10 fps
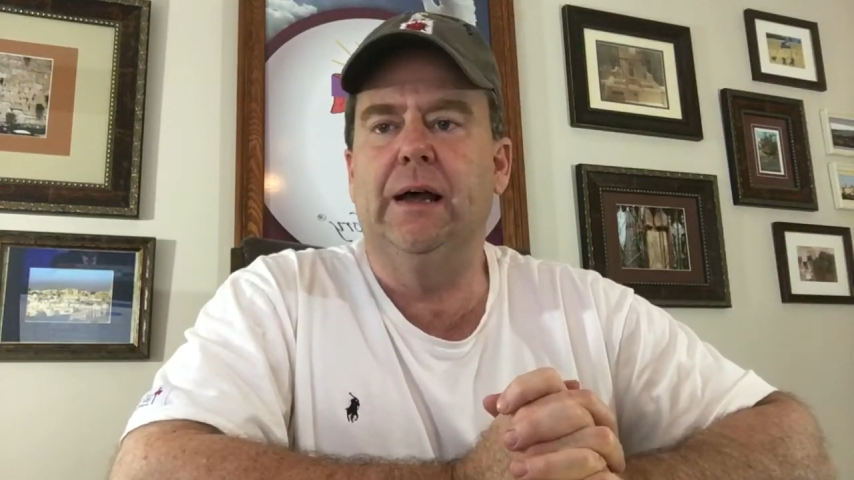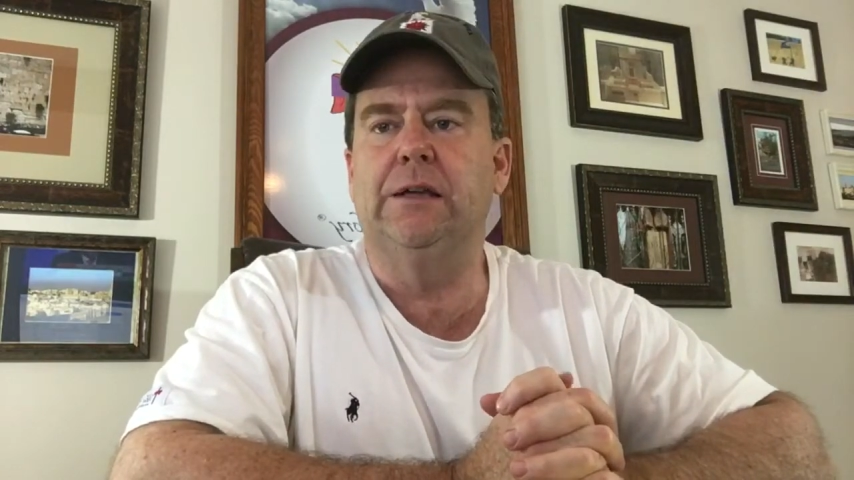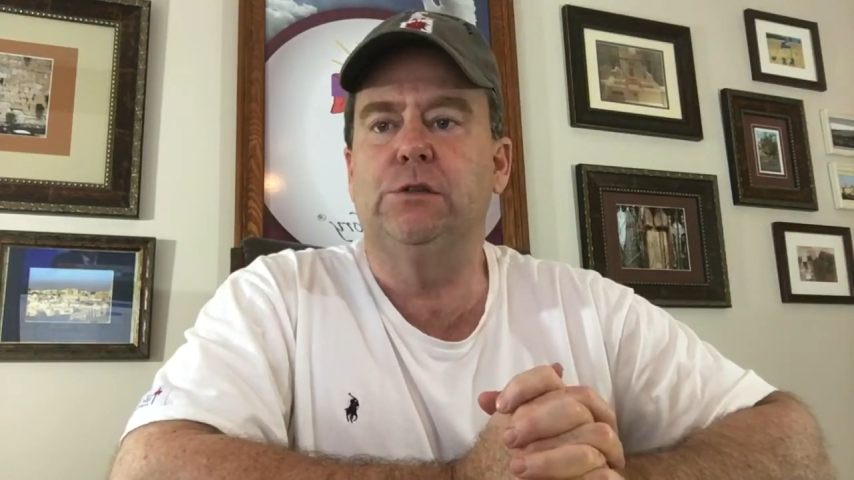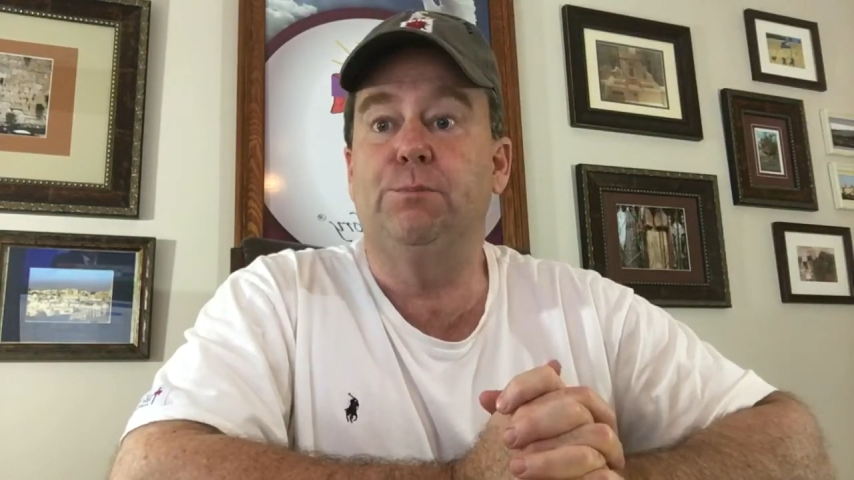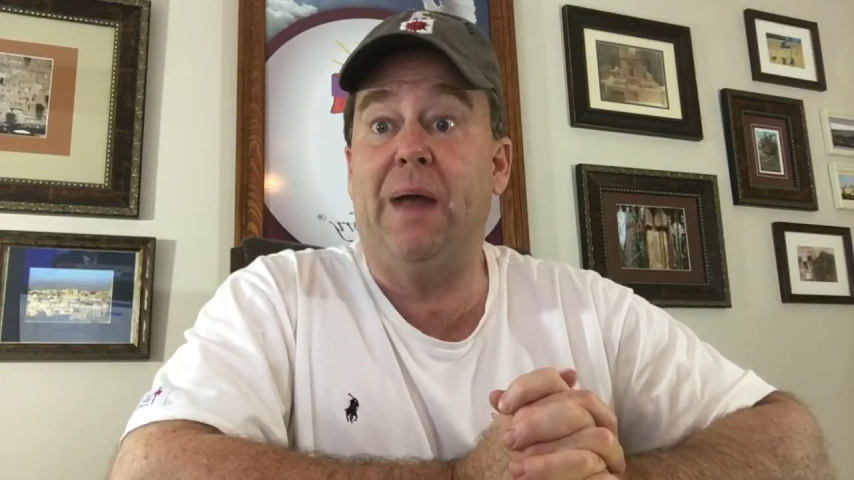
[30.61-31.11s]

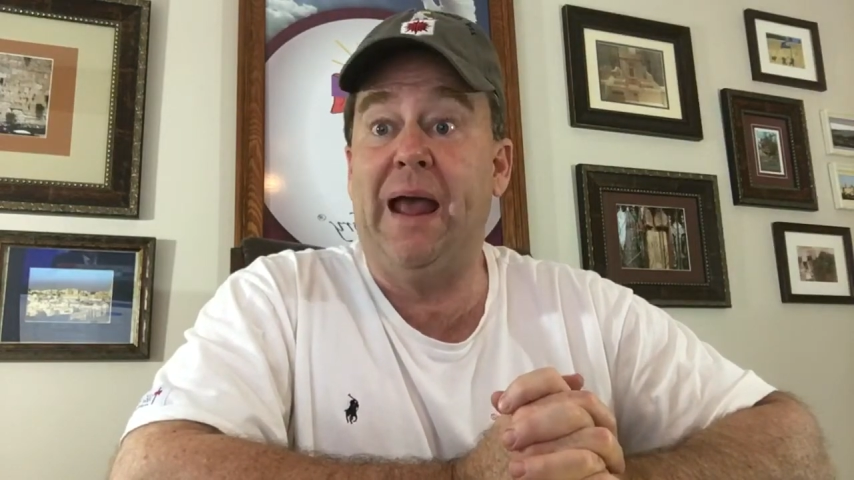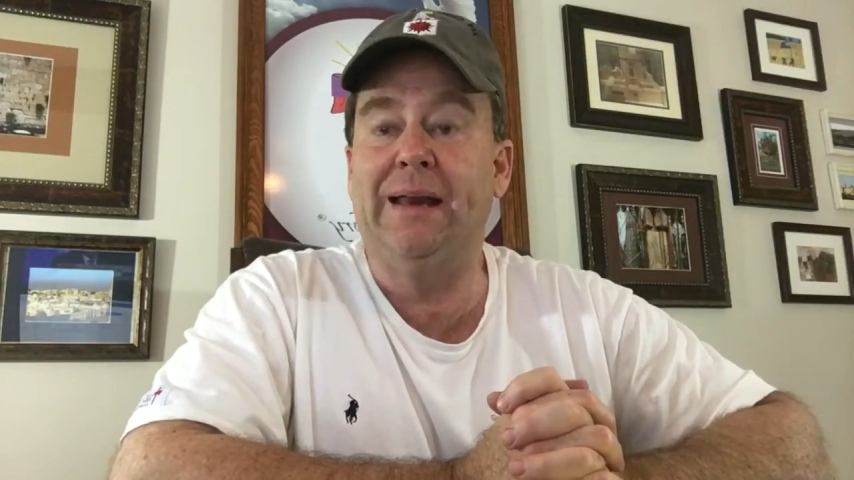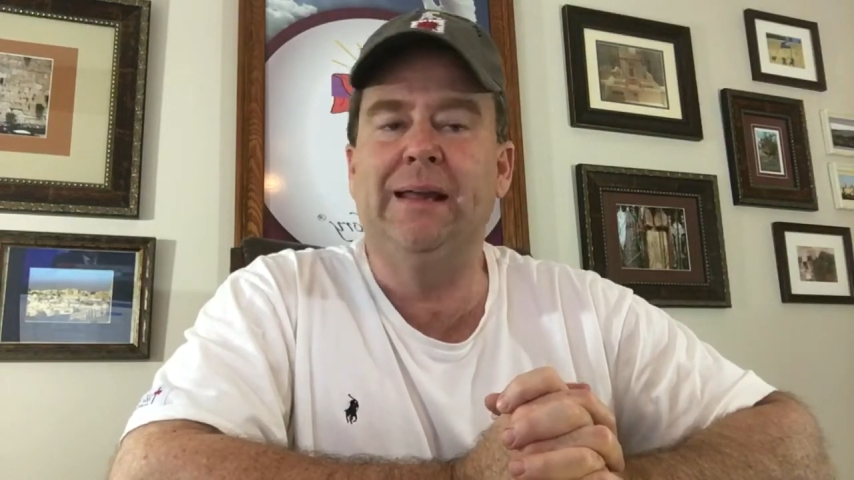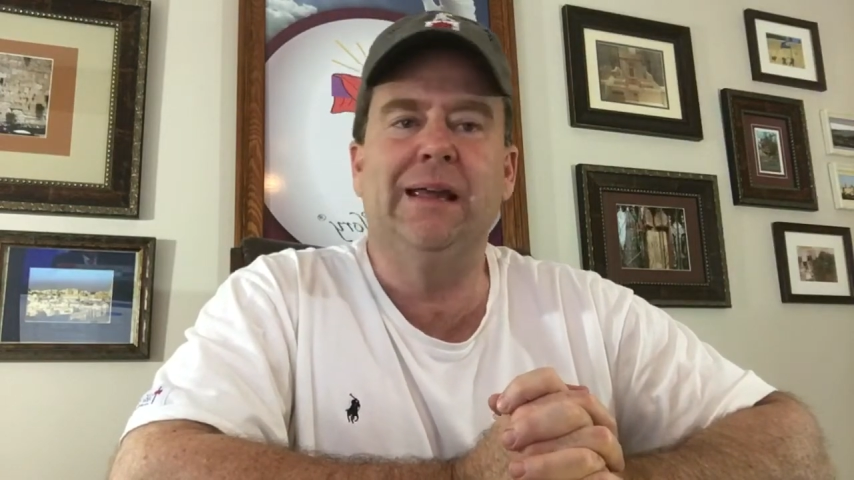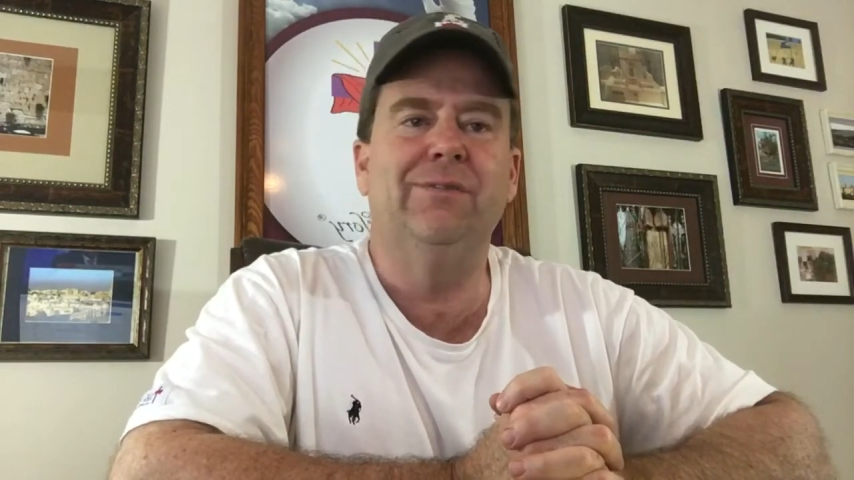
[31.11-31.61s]

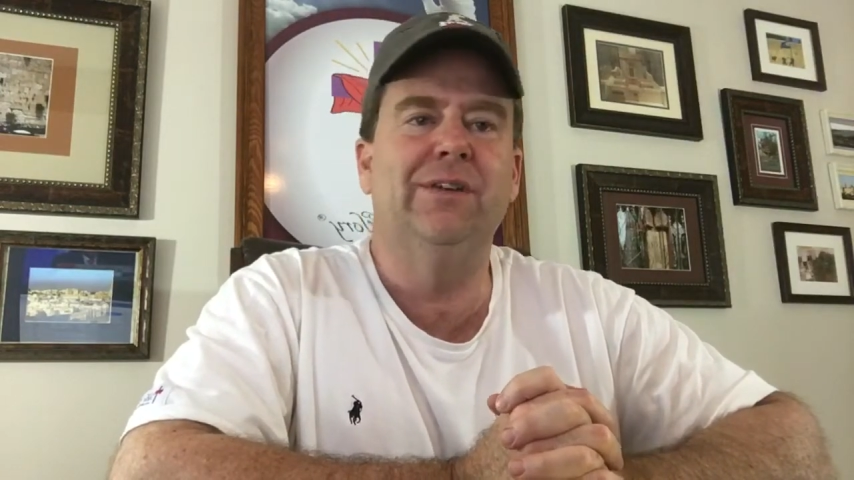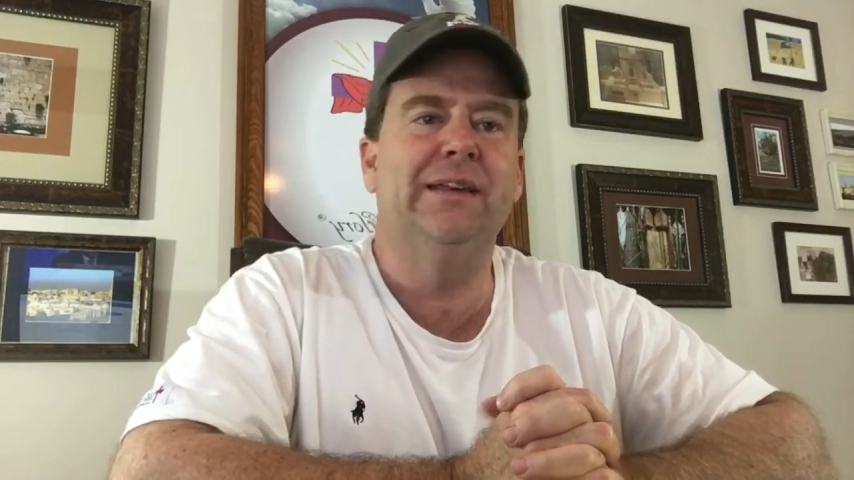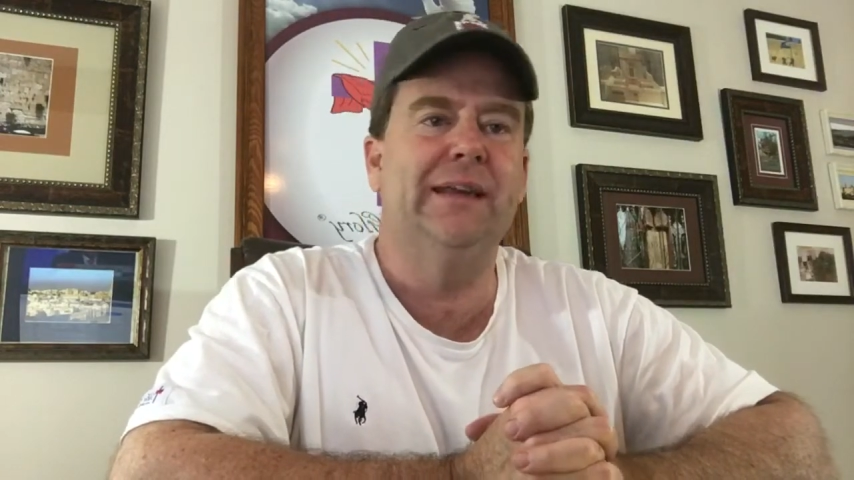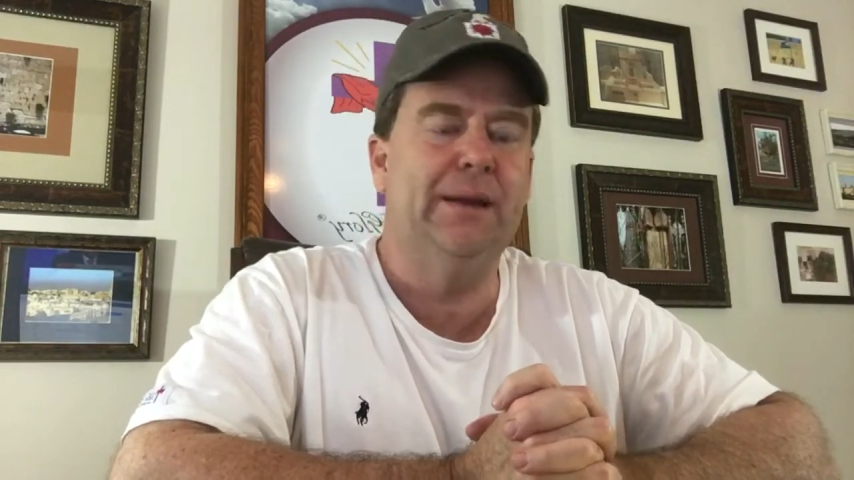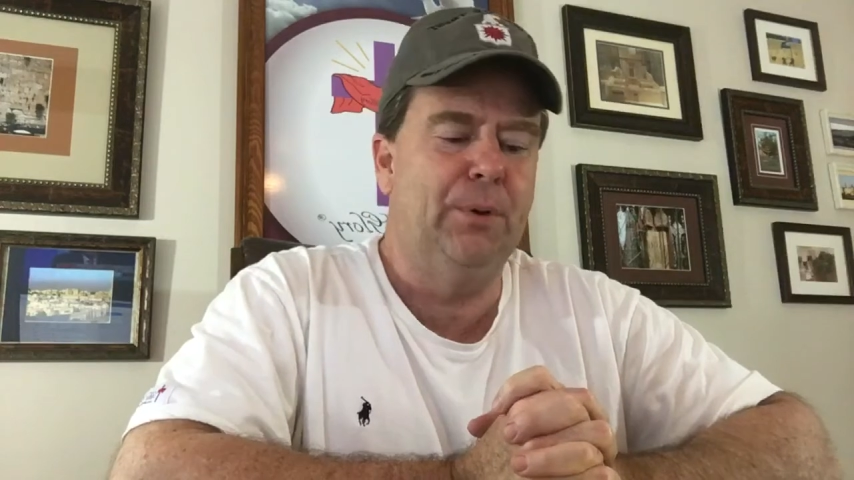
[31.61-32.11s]
expanding
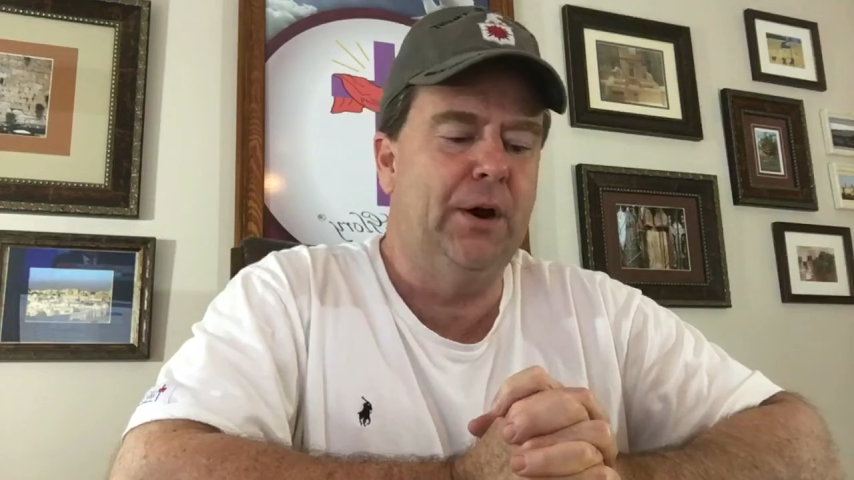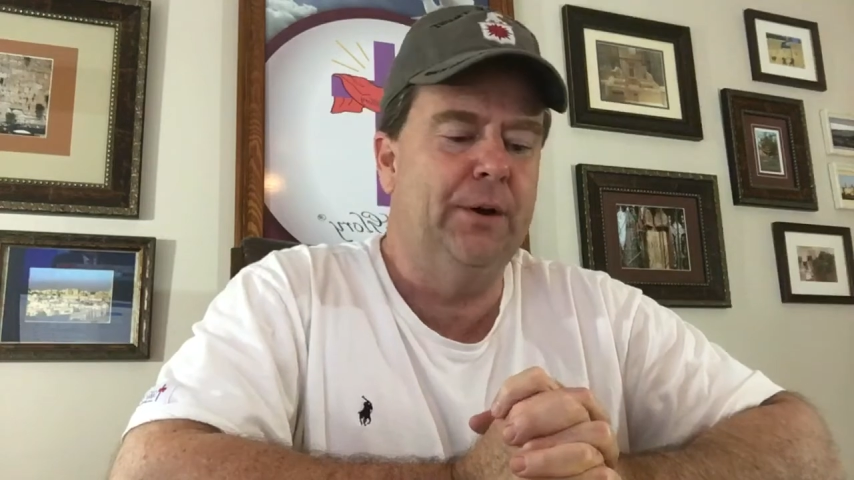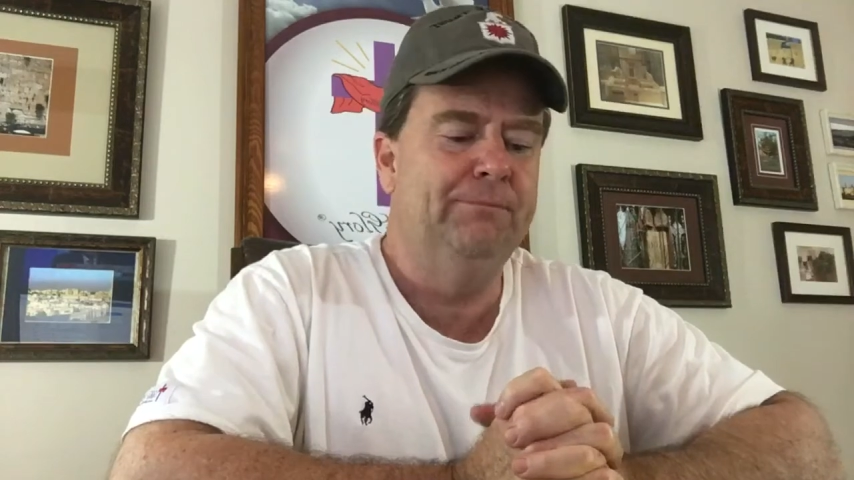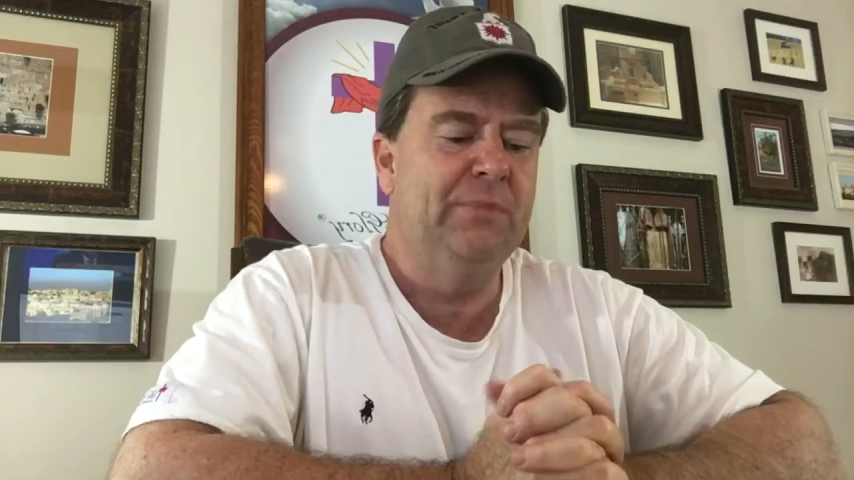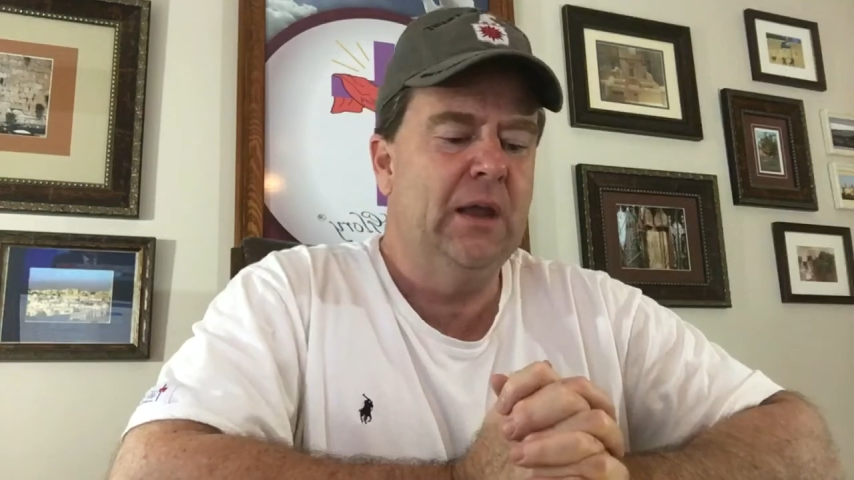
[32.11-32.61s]
even
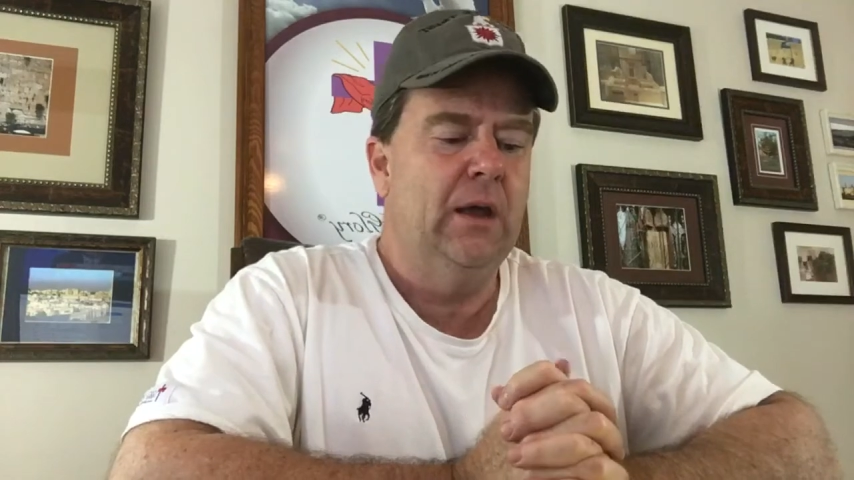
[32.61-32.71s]
deeper.